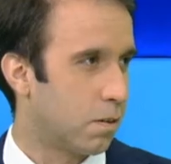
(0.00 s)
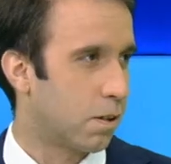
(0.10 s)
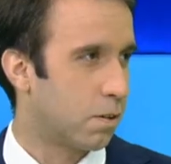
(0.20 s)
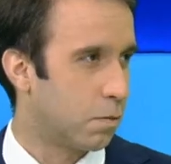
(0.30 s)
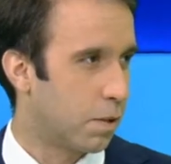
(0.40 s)

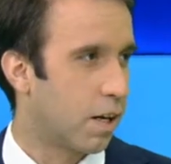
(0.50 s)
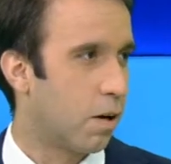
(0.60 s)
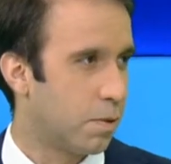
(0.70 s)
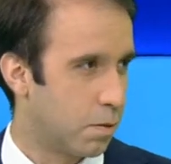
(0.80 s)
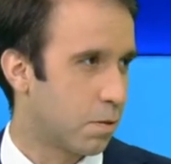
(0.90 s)
talking to
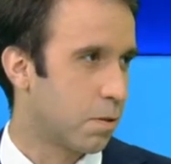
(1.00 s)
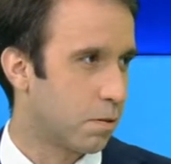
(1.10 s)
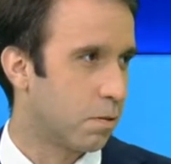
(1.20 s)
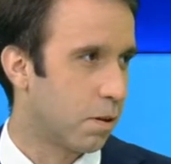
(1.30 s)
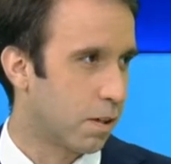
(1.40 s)
Macau, but he was
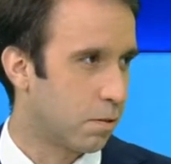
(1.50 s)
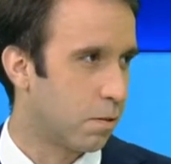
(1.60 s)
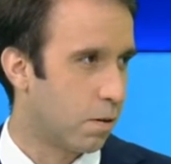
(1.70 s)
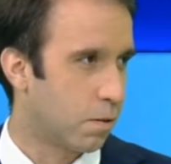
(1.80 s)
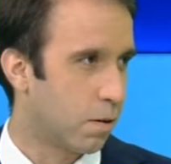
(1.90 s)
also talking to
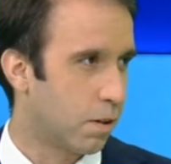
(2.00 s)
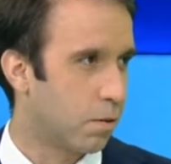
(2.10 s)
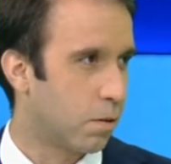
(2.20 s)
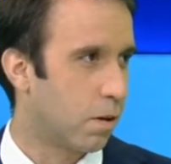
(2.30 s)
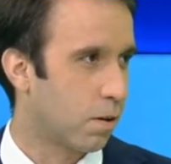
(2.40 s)
Hong Kong and
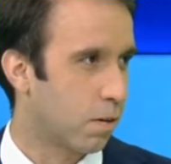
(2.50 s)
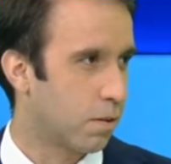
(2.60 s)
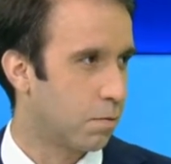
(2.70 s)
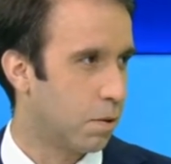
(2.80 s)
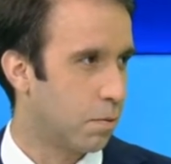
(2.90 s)
to Hong Kong
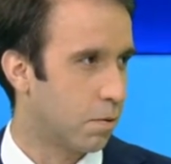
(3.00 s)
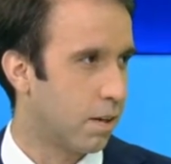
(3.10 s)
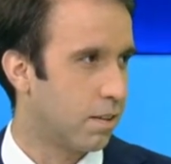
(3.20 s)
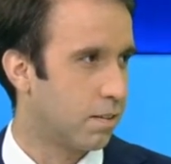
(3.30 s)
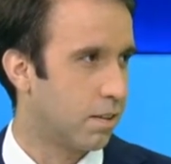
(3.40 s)
people,
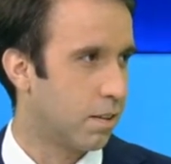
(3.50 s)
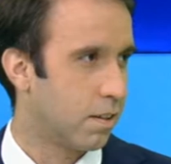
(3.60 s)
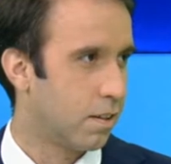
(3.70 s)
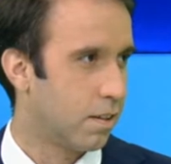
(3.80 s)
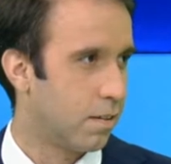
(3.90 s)
right? Well,
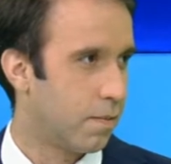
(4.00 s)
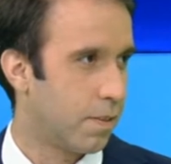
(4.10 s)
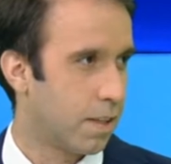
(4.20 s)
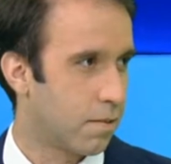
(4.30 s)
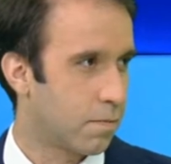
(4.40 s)

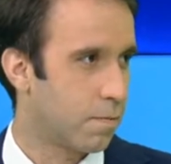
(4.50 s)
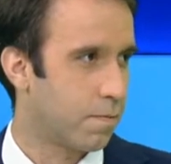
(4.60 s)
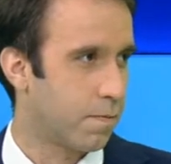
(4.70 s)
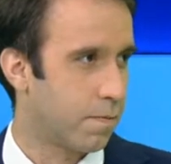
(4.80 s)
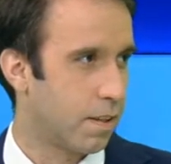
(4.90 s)
it's
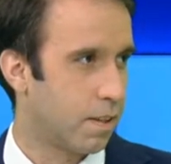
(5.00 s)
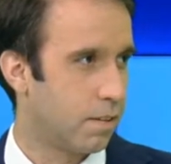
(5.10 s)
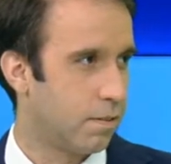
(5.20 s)
quite clear